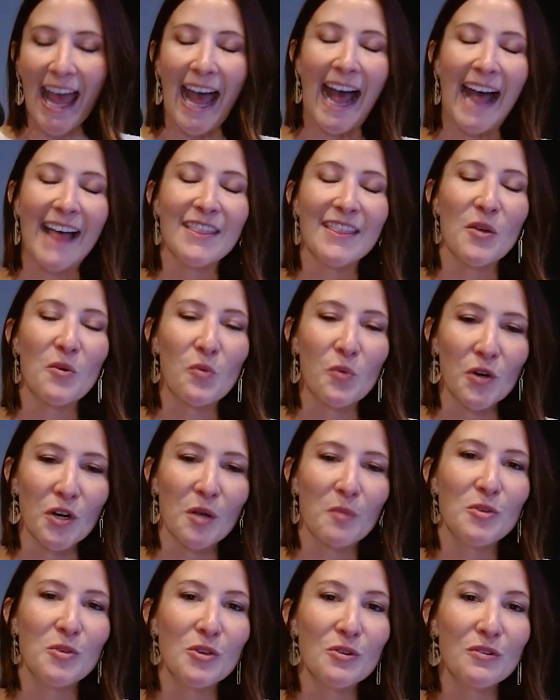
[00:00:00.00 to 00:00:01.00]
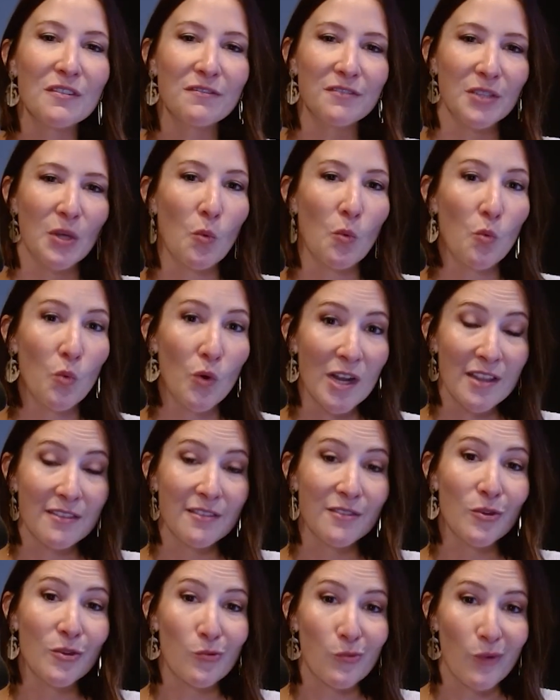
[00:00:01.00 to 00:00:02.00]
and they work beautifully with
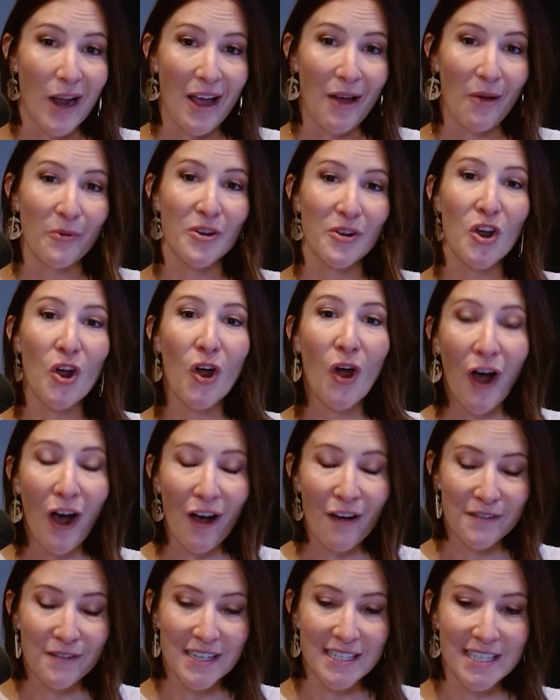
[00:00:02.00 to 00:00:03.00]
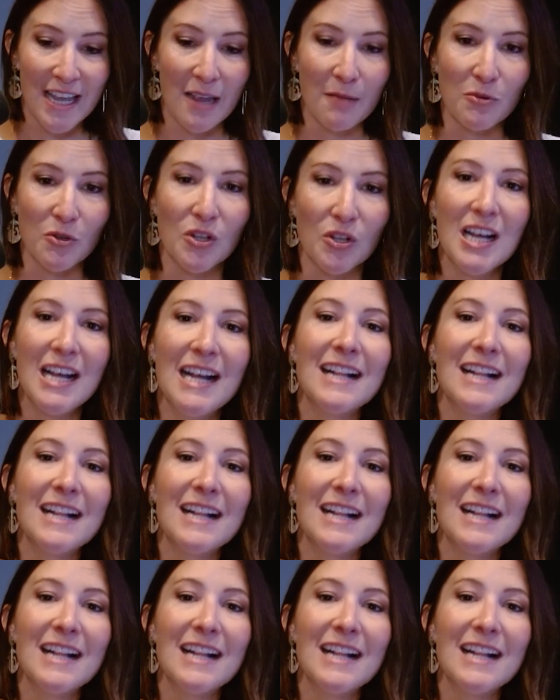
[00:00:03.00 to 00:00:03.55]
the round coffee table.